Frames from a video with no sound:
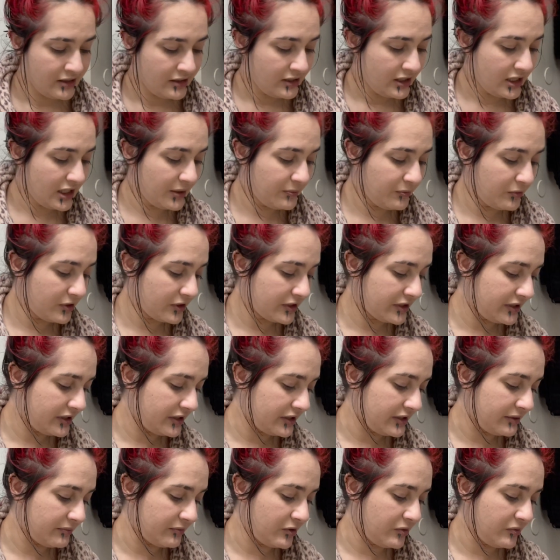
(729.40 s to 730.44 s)

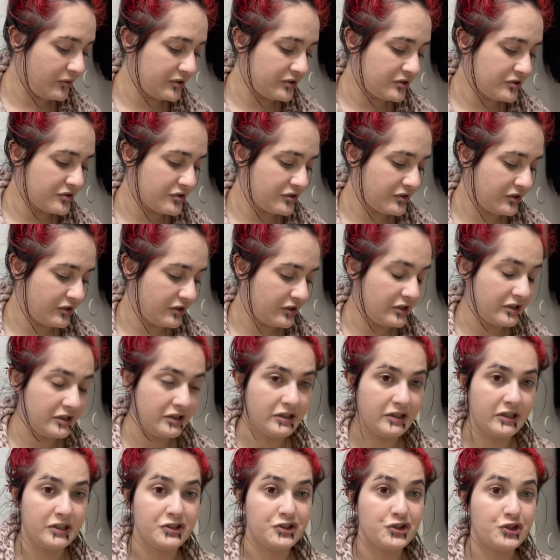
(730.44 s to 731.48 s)
I'm going to start,
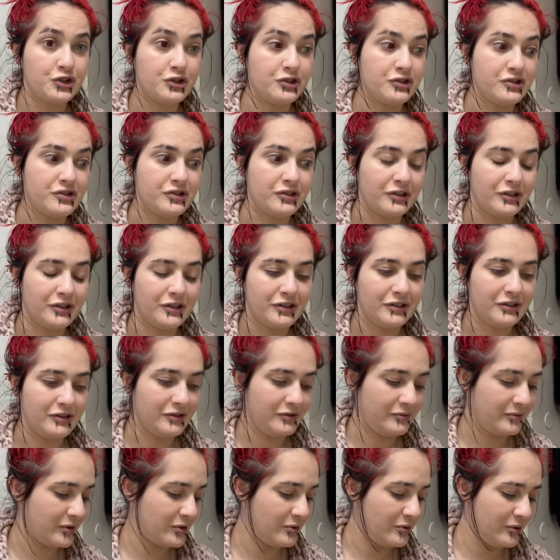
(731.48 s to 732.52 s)
or I should start,
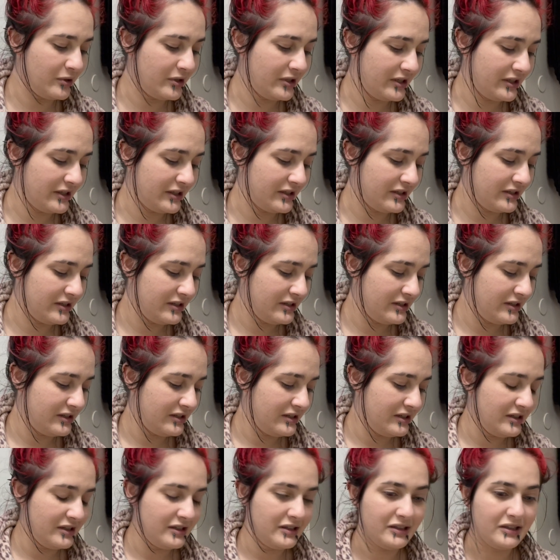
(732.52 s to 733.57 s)
recording
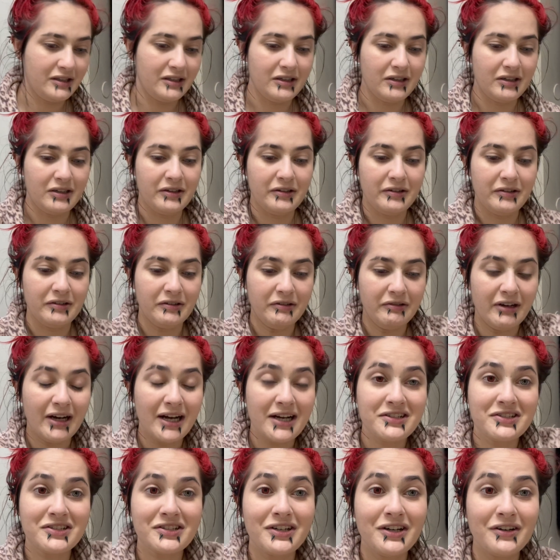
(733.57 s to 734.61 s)
the
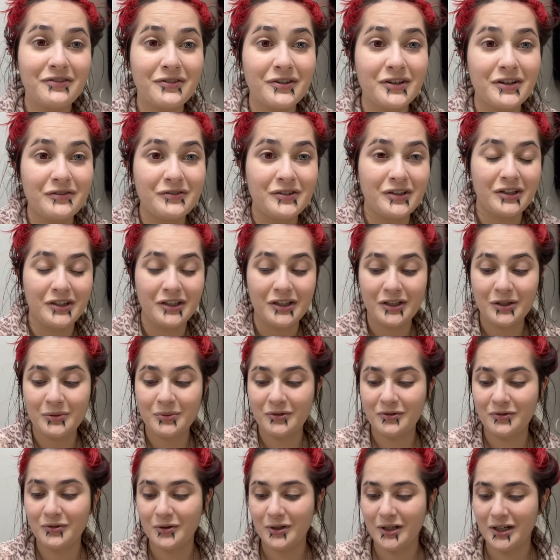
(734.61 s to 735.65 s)
last cover of the year
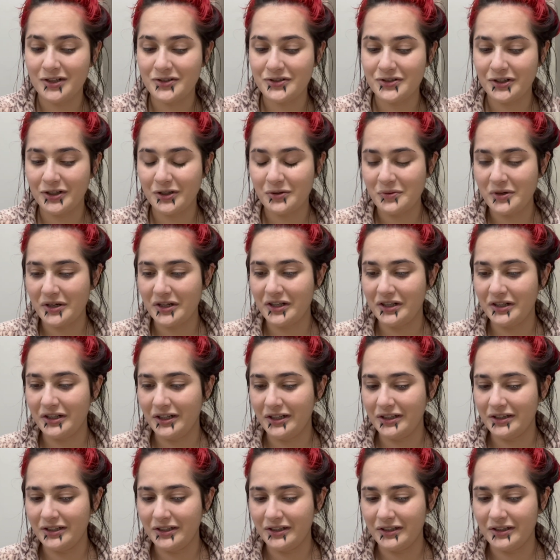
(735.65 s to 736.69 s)
before I start working
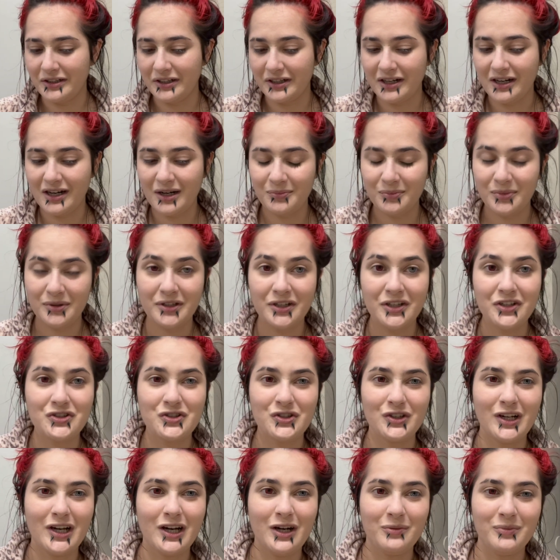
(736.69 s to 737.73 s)
on the
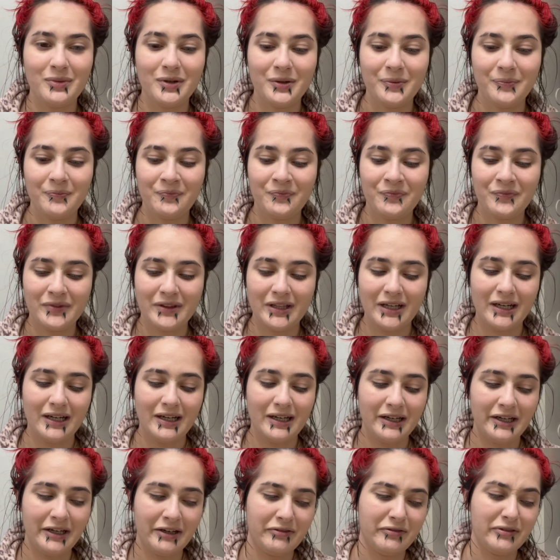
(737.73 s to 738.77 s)
compilation album that
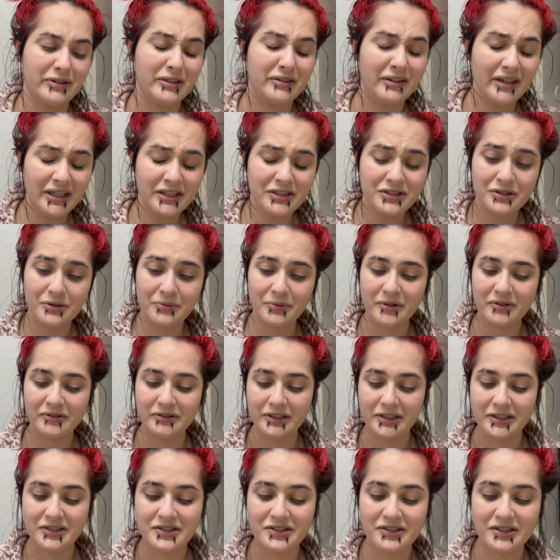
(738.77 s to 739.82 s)
I would like to
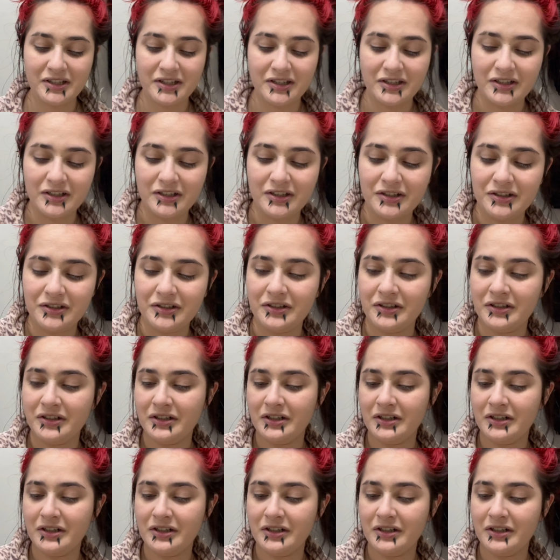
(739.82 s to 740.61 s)
release in